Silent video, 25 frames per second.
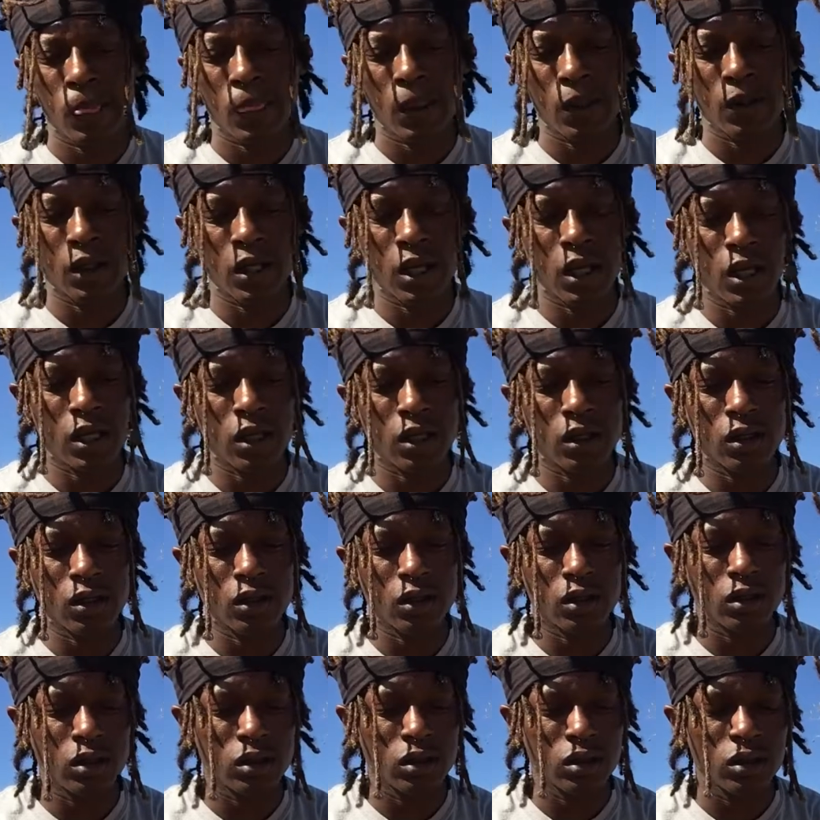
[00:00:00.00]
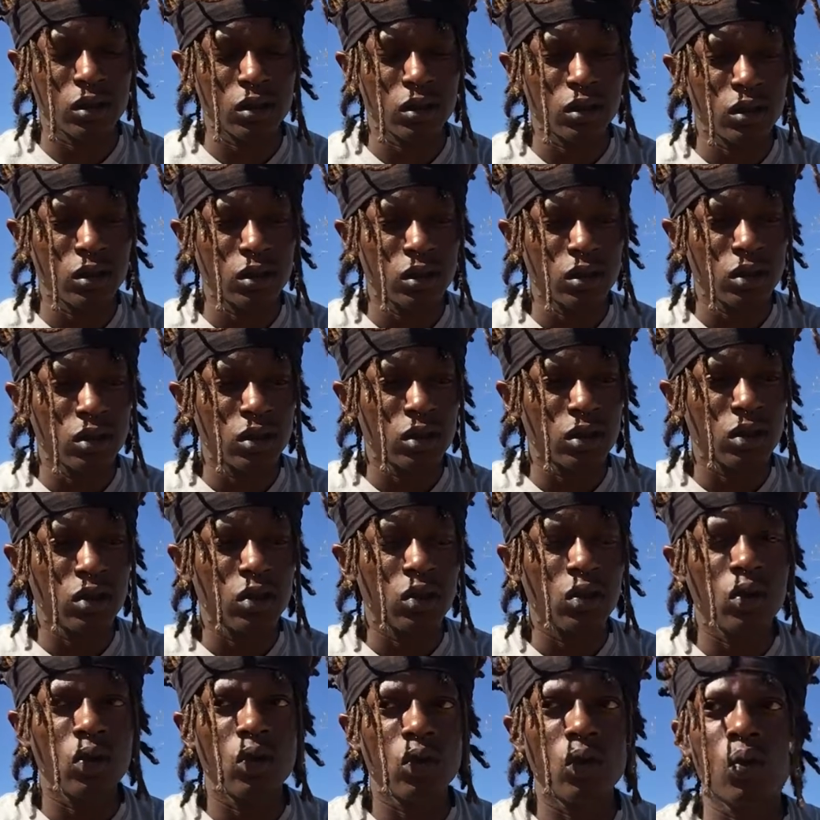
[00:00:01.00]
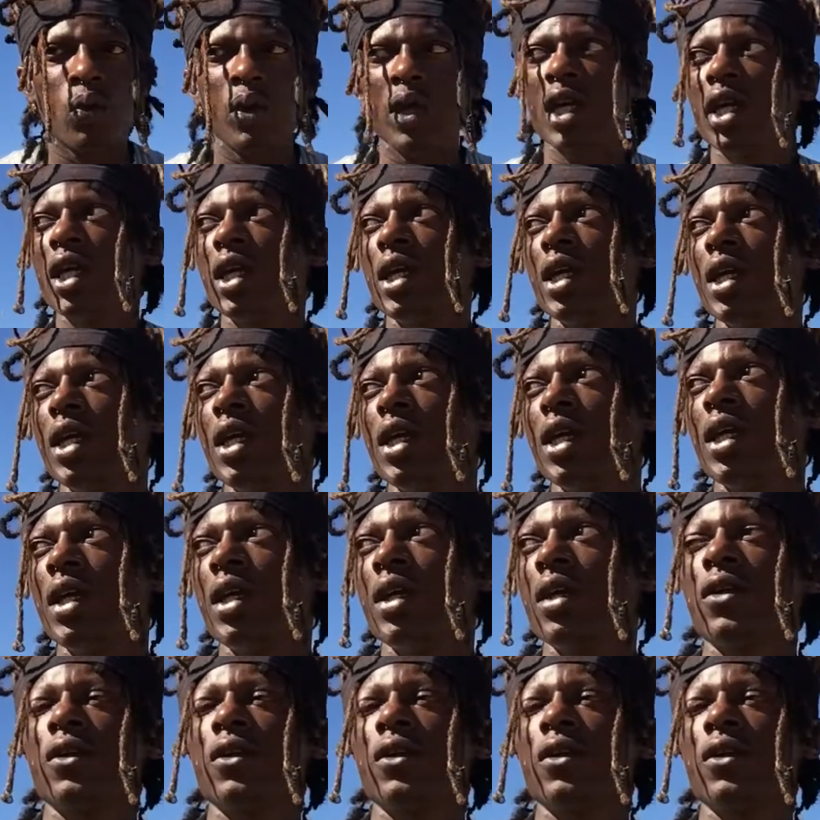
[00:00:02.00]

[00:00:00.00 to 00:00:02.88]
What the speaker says: okay? We